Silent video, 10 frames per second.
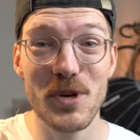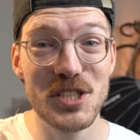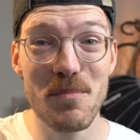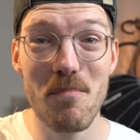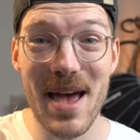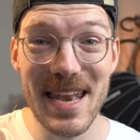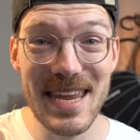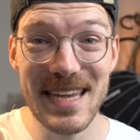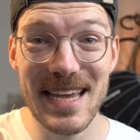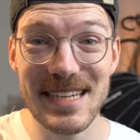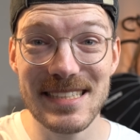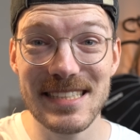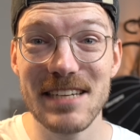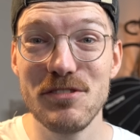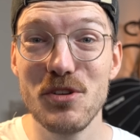which in many
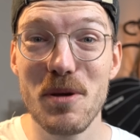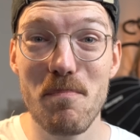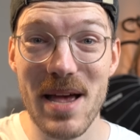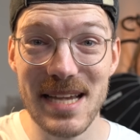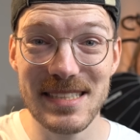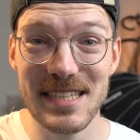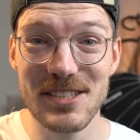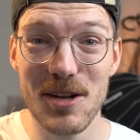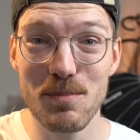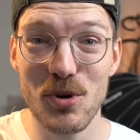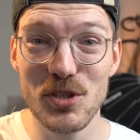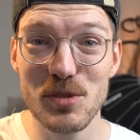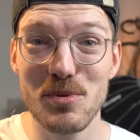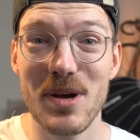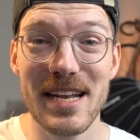cases gives you the best discount
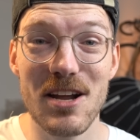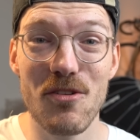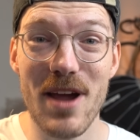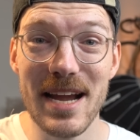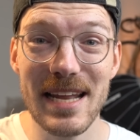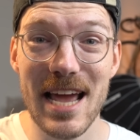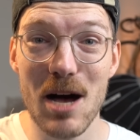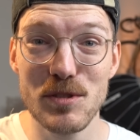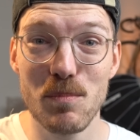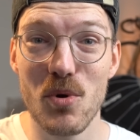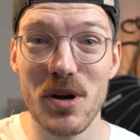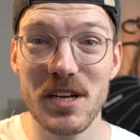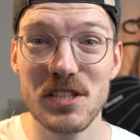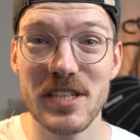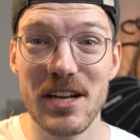possible and directly helps
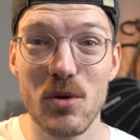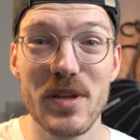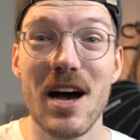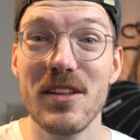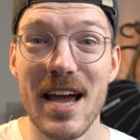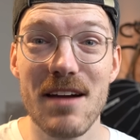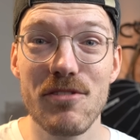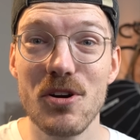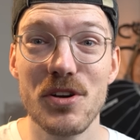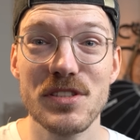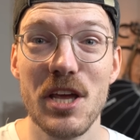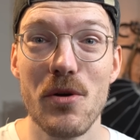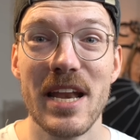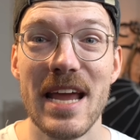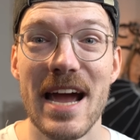supporting the channel without ever costing
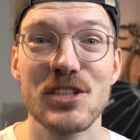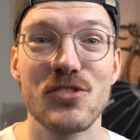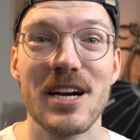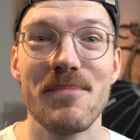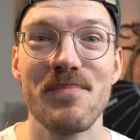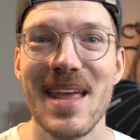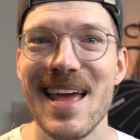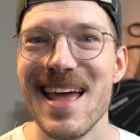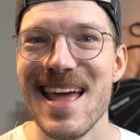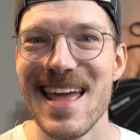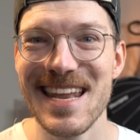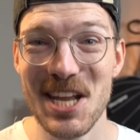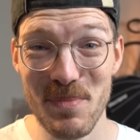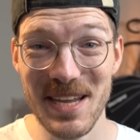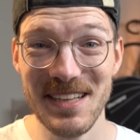you any extra. In
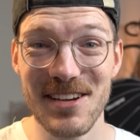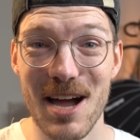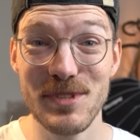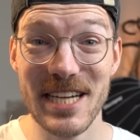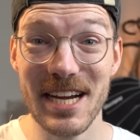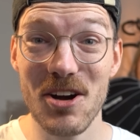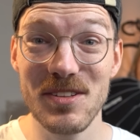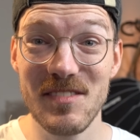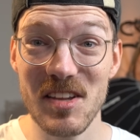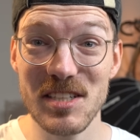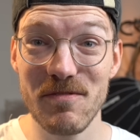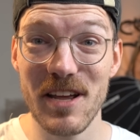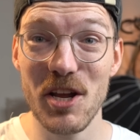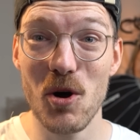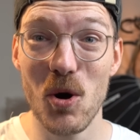the meantime, check out this
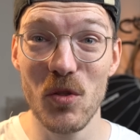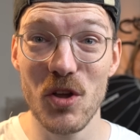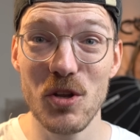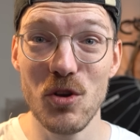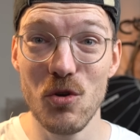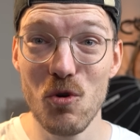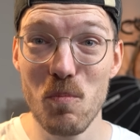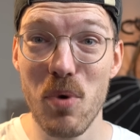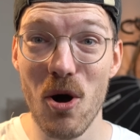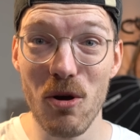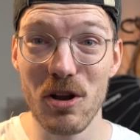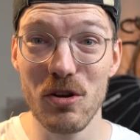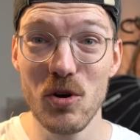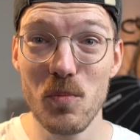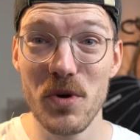video on the new Polar
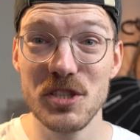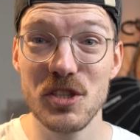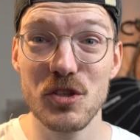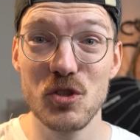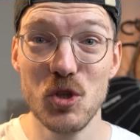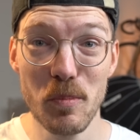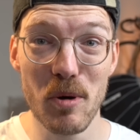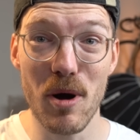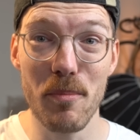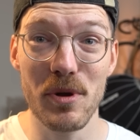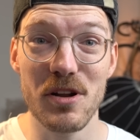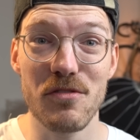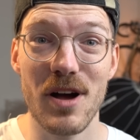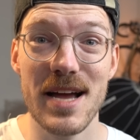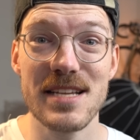Loop, which is a super popular
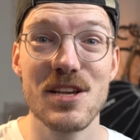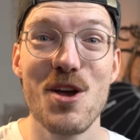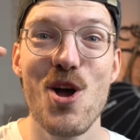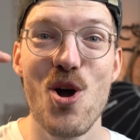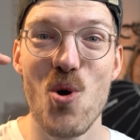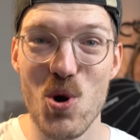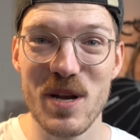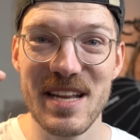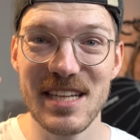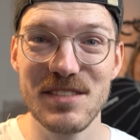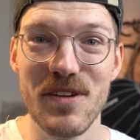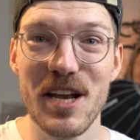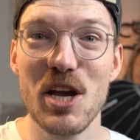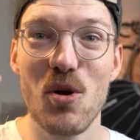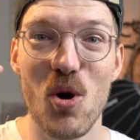device, or this
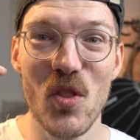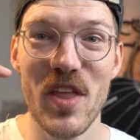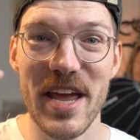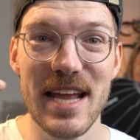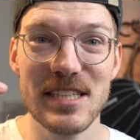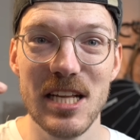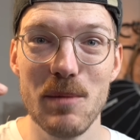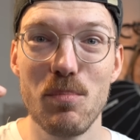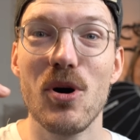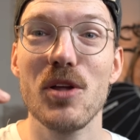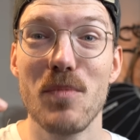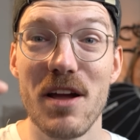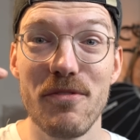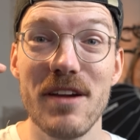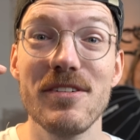video on the H-Sleep Pod,
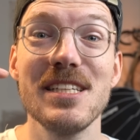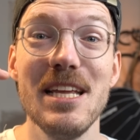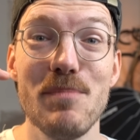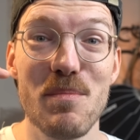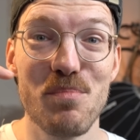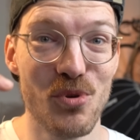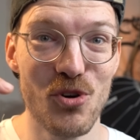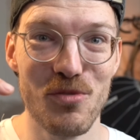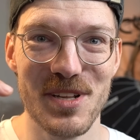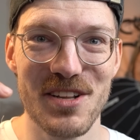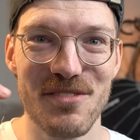my favorite sleep improvement